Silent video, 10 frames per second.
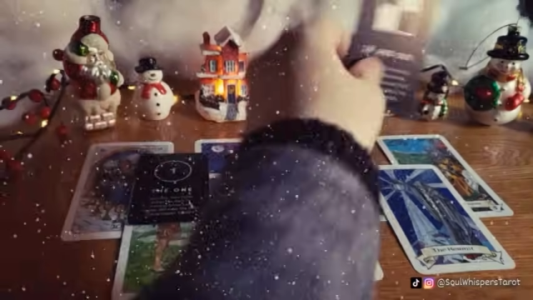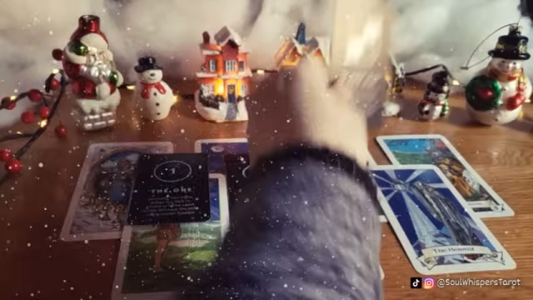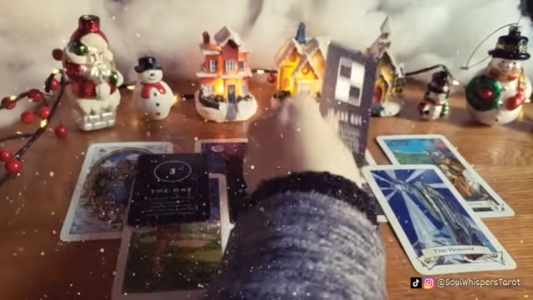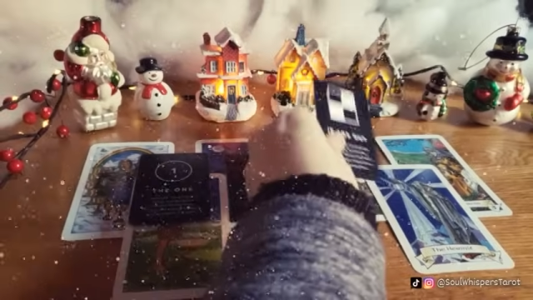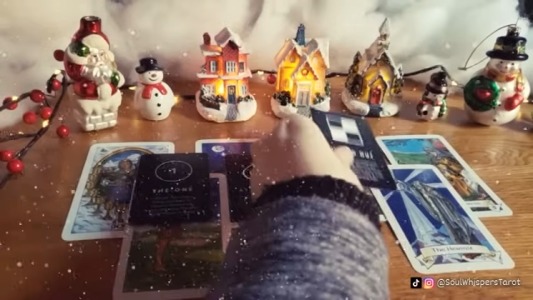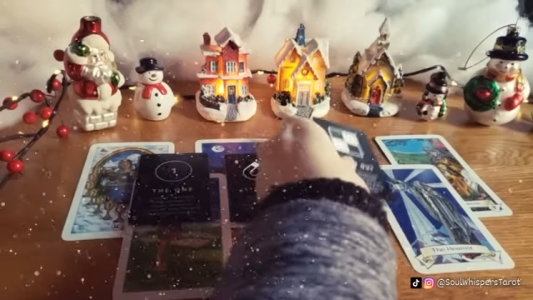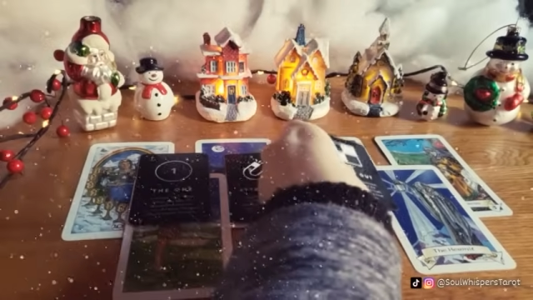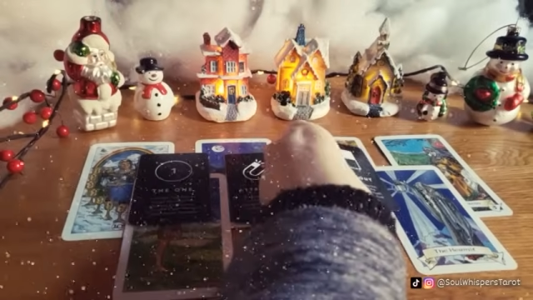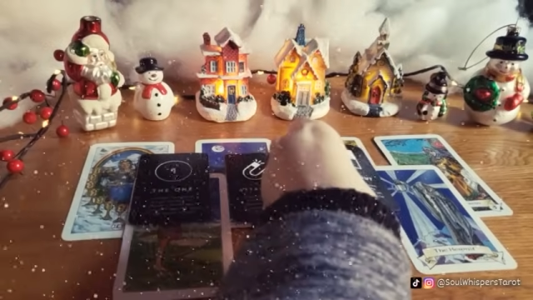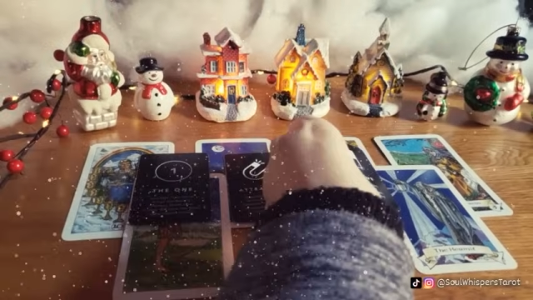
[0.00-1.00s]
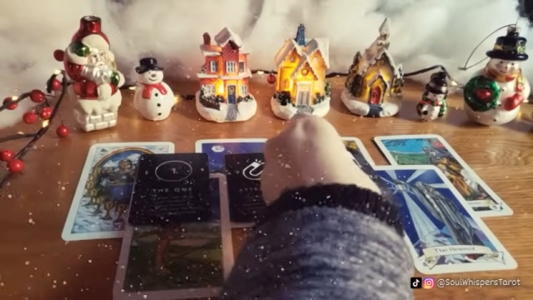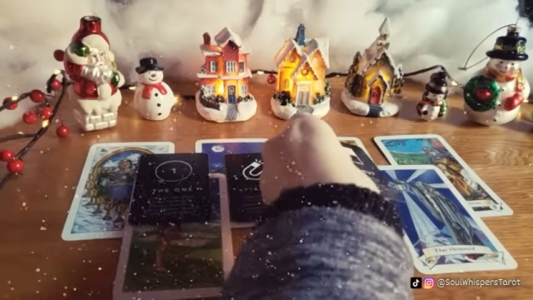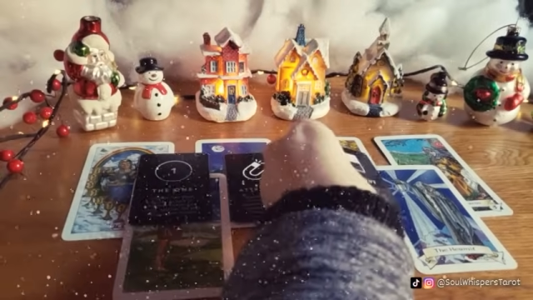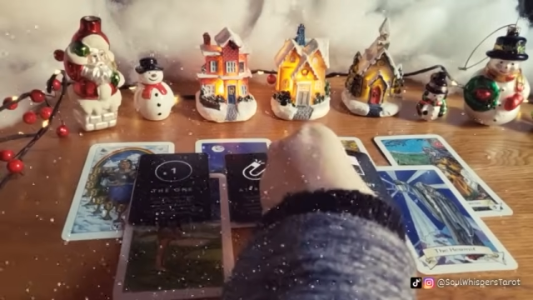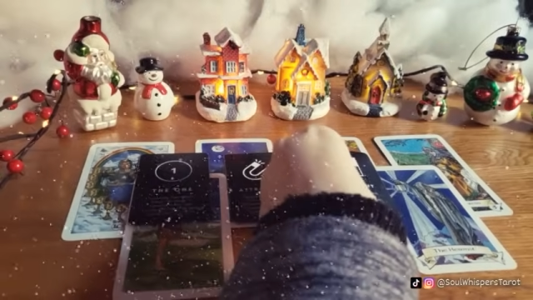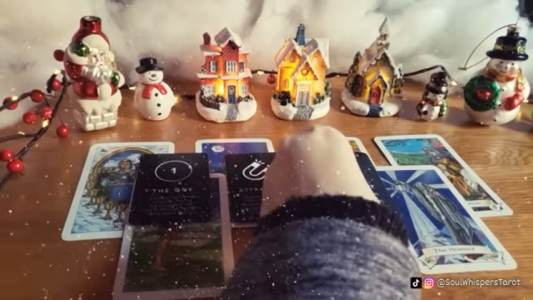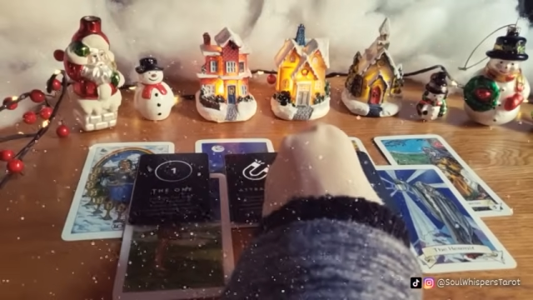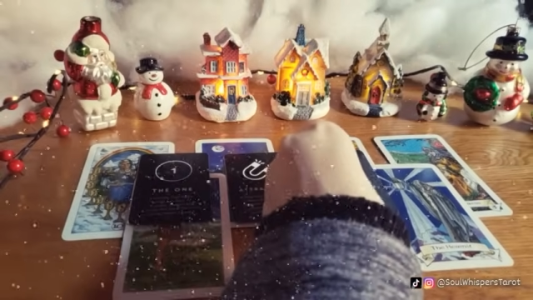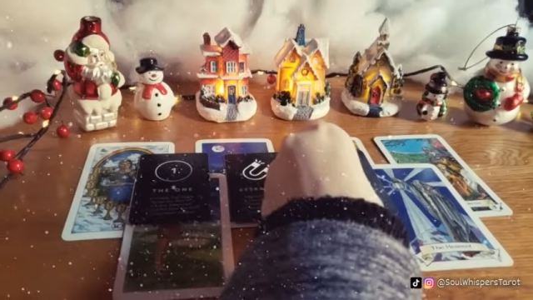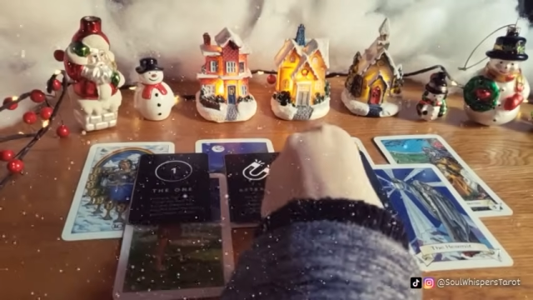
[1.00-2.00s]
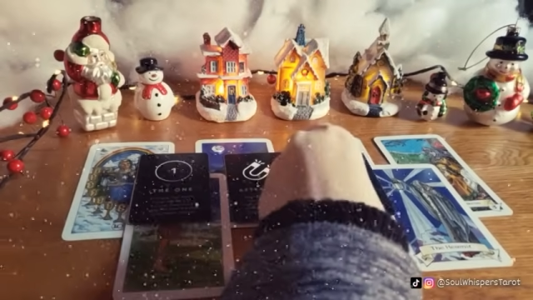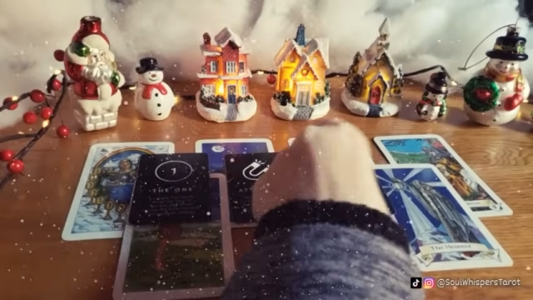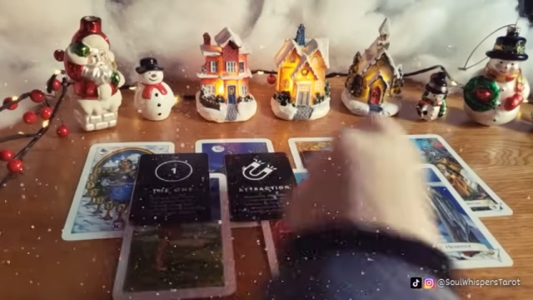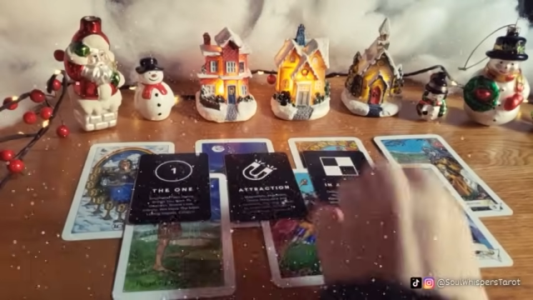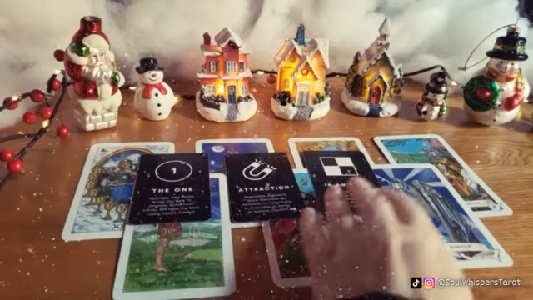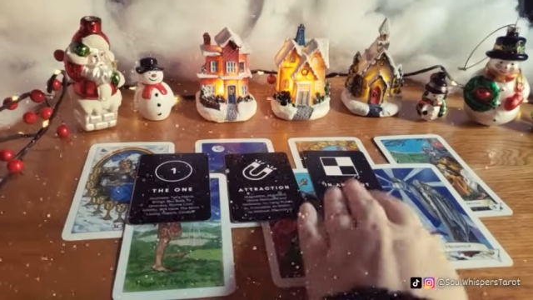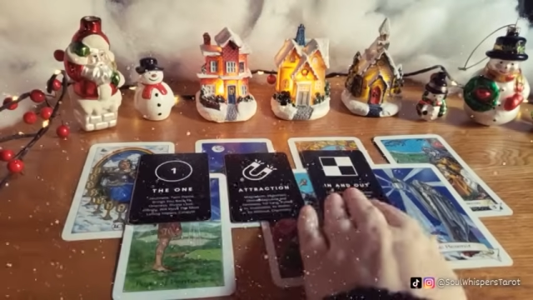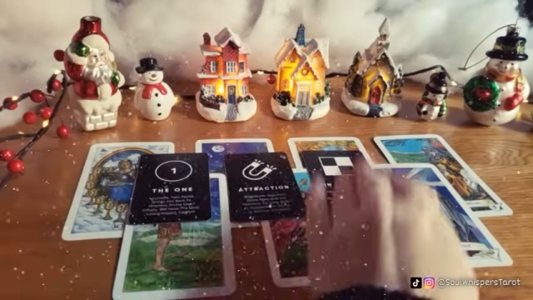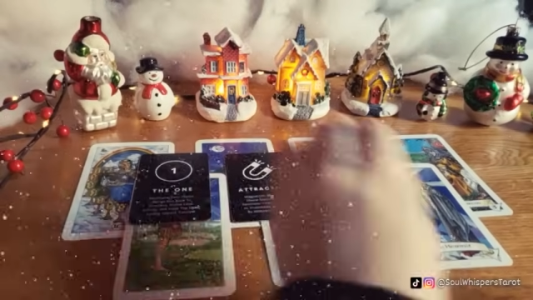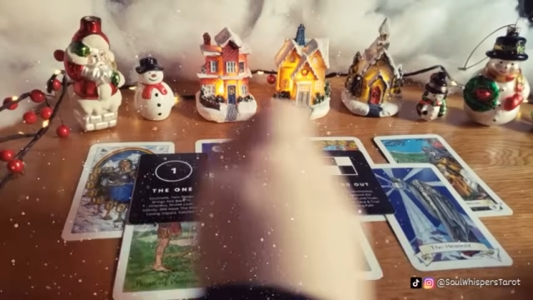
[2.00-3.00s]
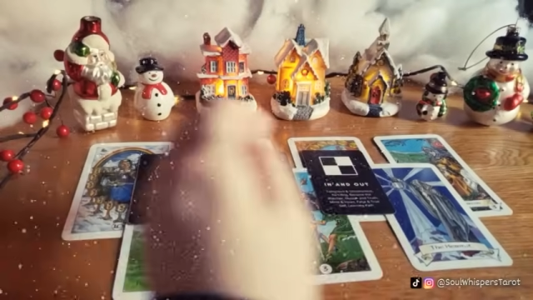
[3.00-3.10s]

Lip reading: No face is visible, so there are no lips to read.